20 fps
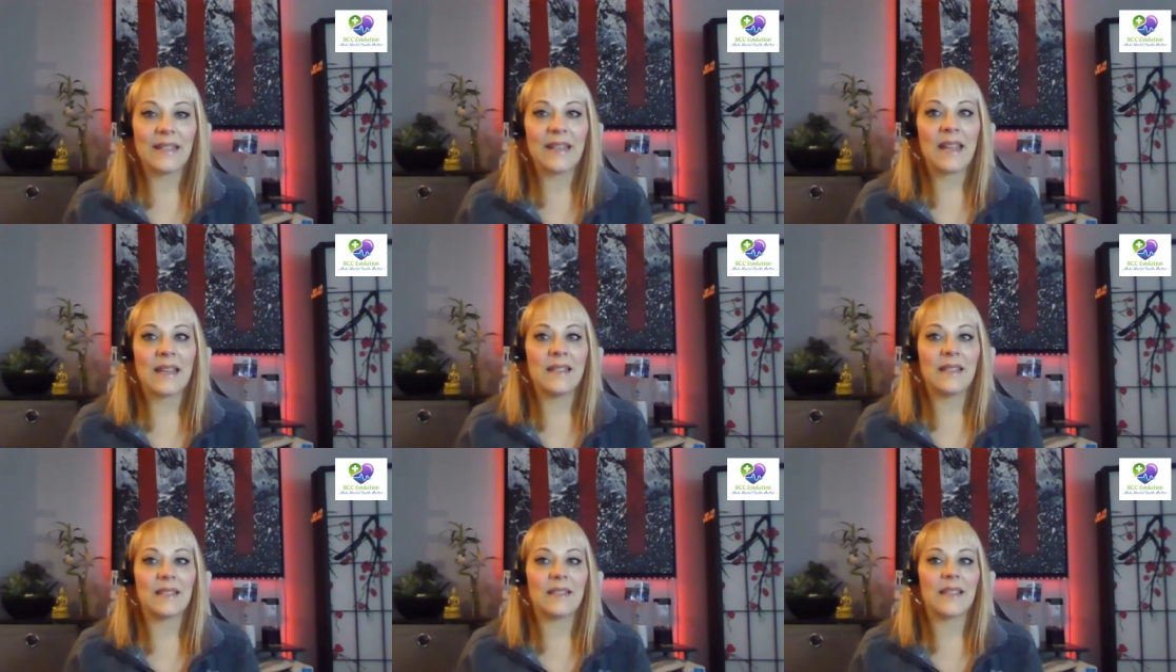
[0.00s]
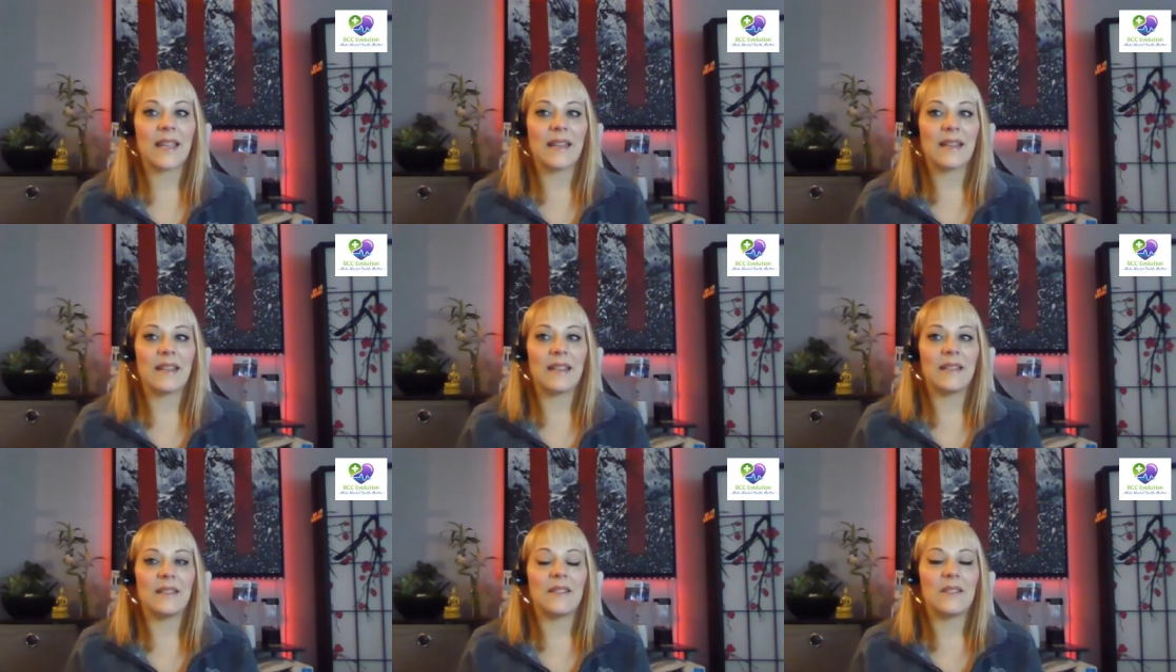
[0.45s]
And I
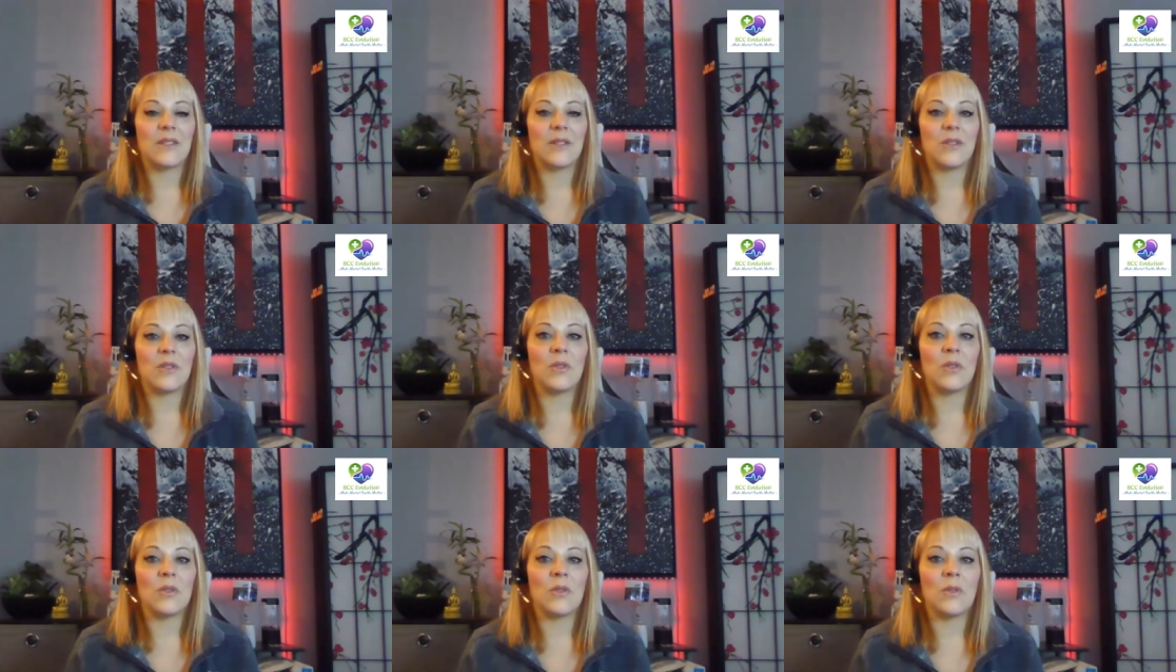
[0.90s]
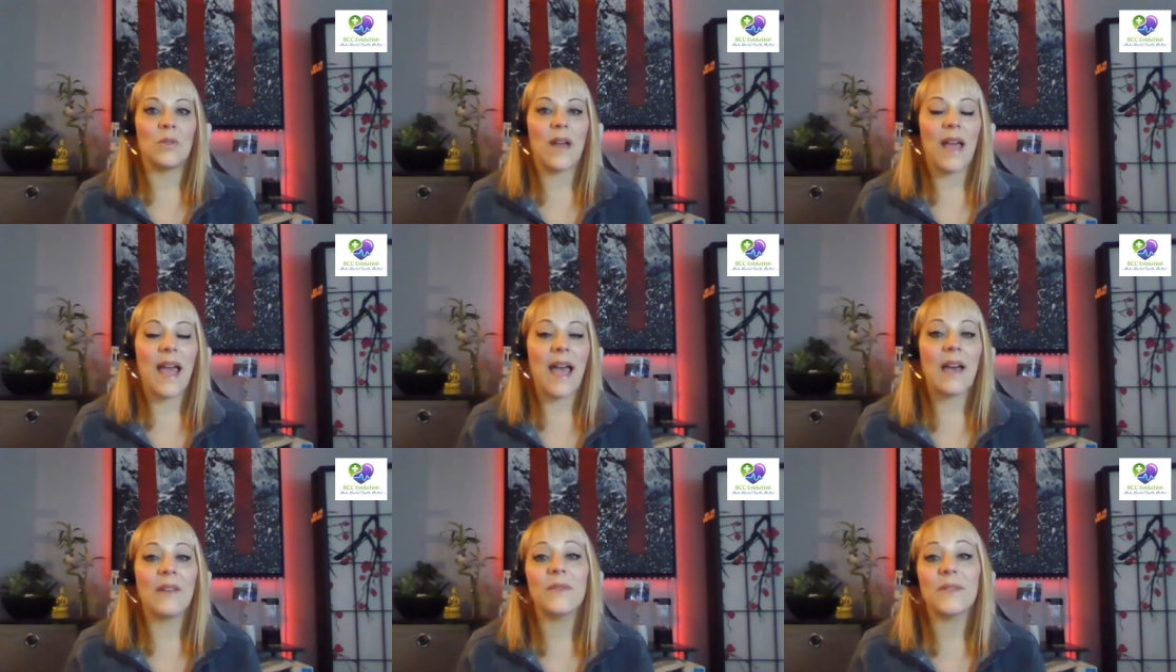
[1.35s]
decided
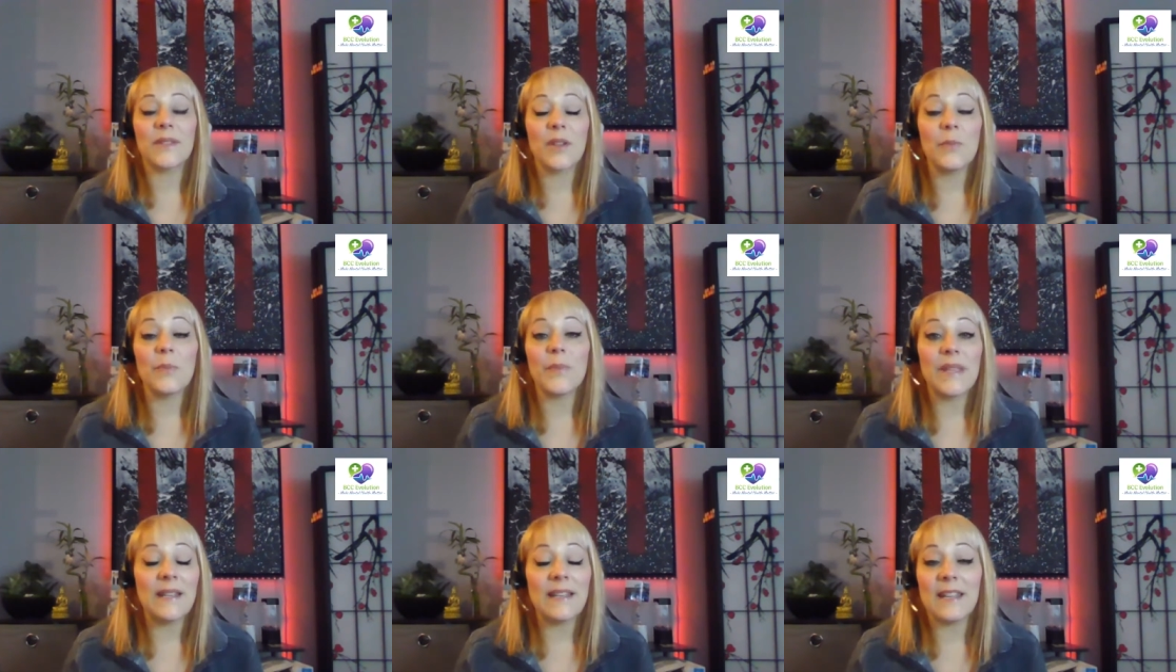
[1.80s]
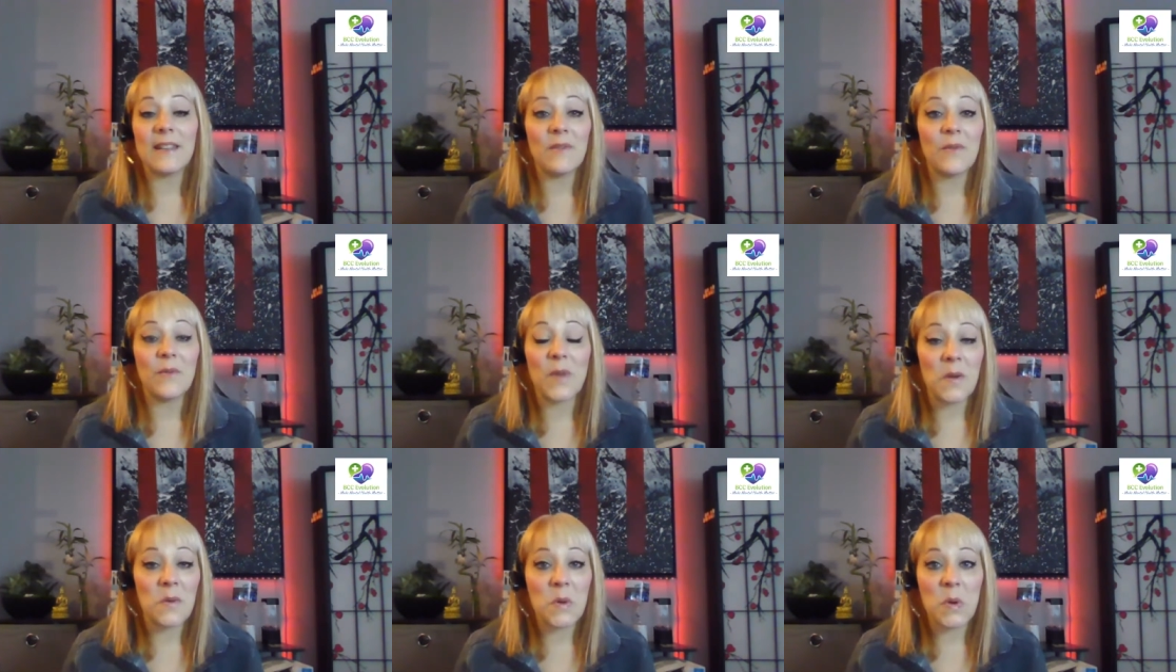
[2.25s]
to have something
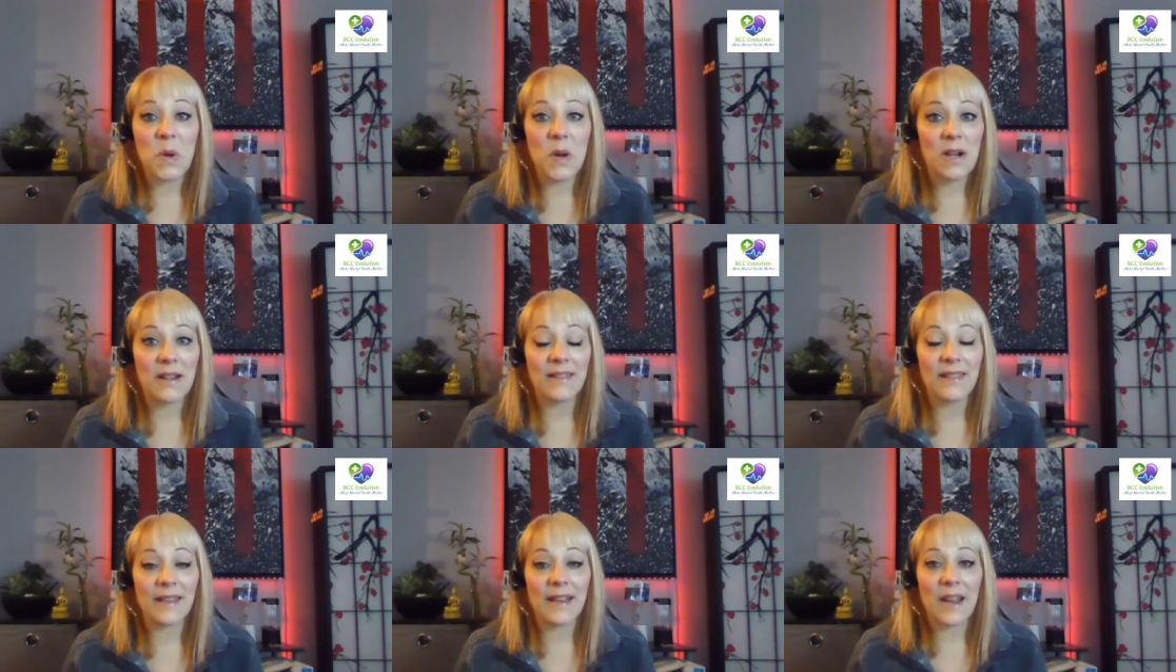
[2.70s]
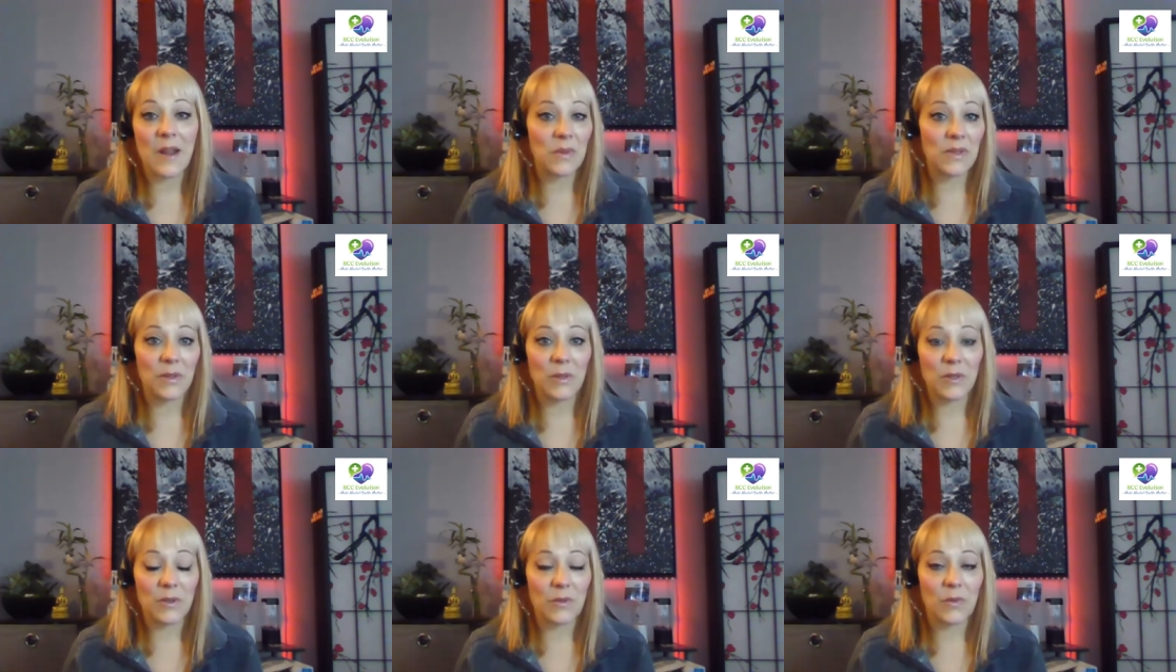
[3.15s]
in February that I
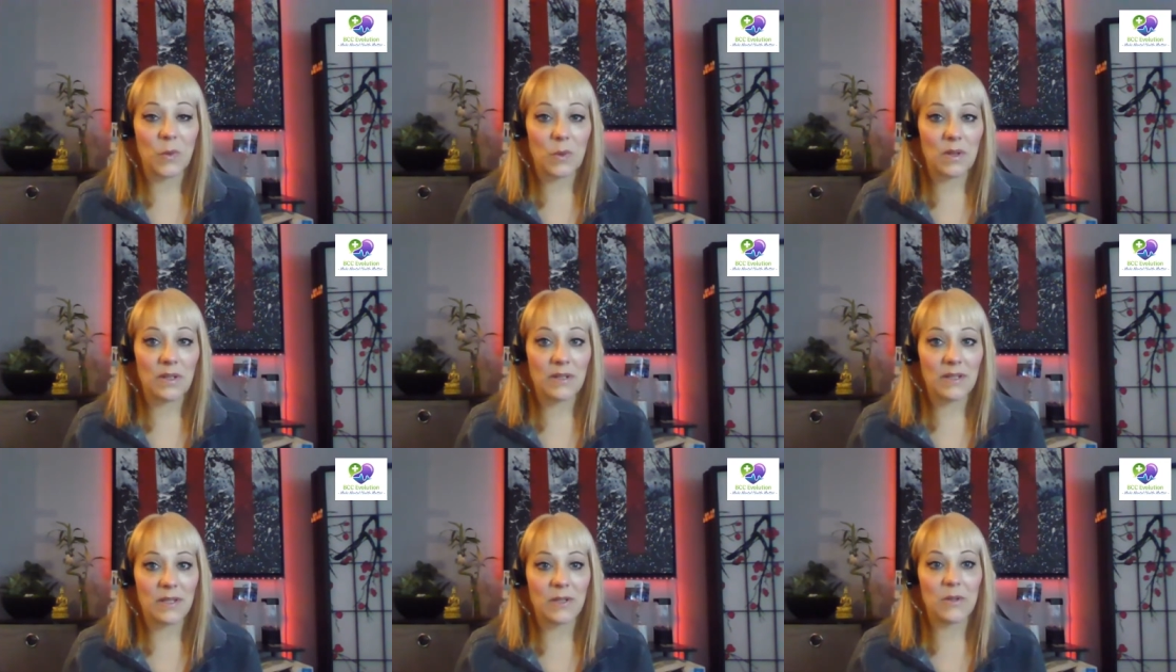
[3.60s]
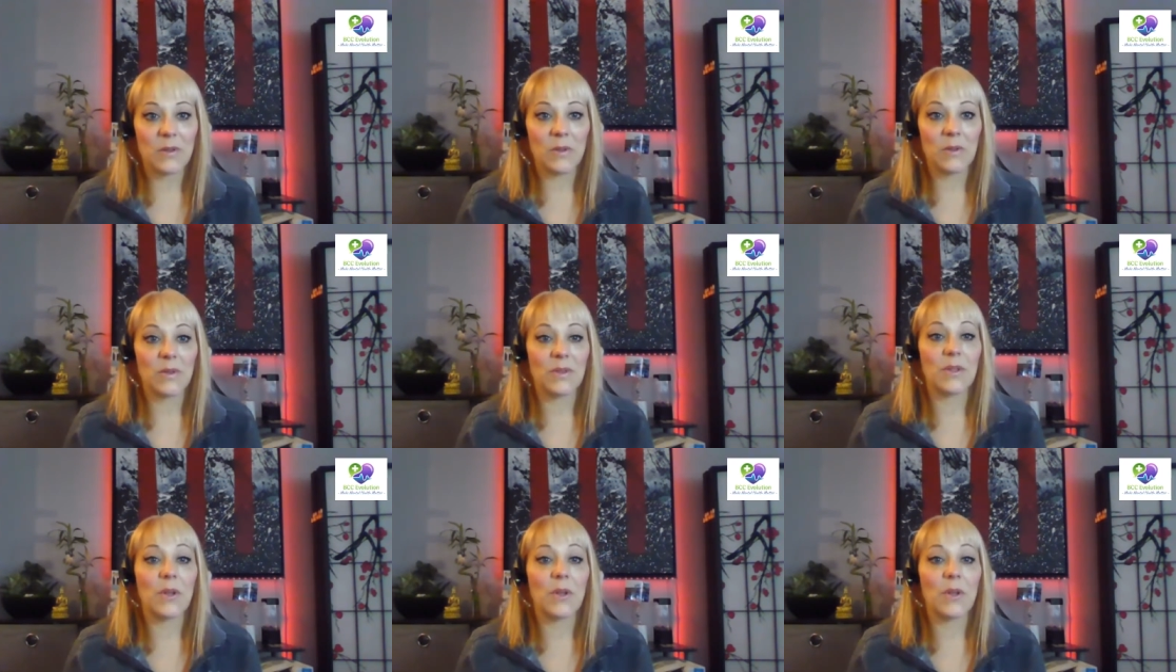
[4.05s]
would look forward to.